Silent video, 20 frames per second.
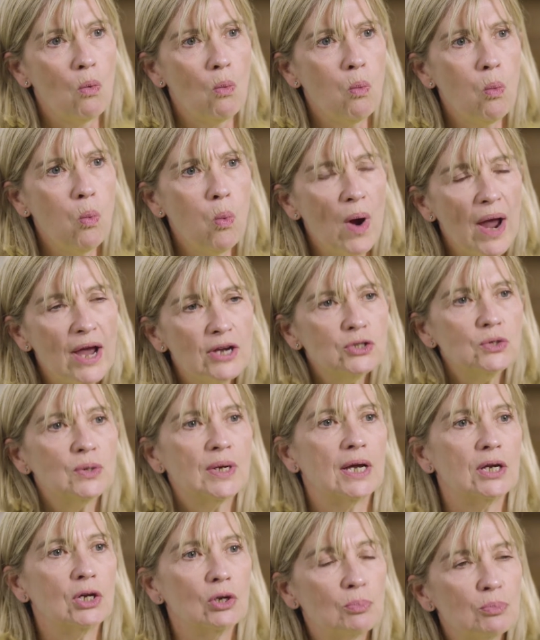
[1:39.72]
where do you
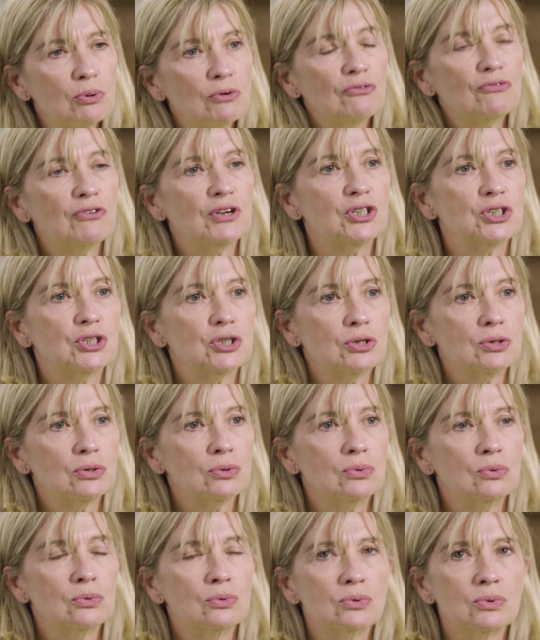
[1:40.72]
get your
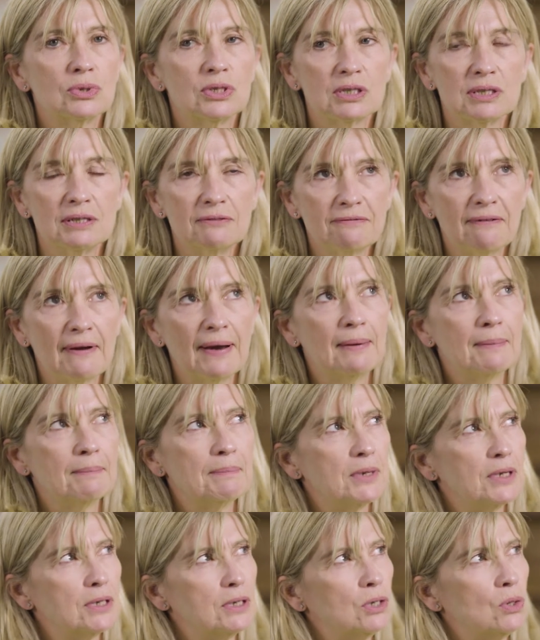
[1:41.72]
professional
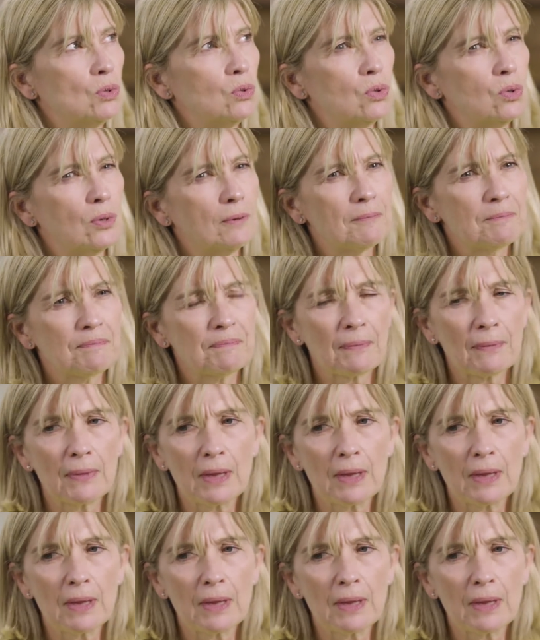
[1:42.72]
development your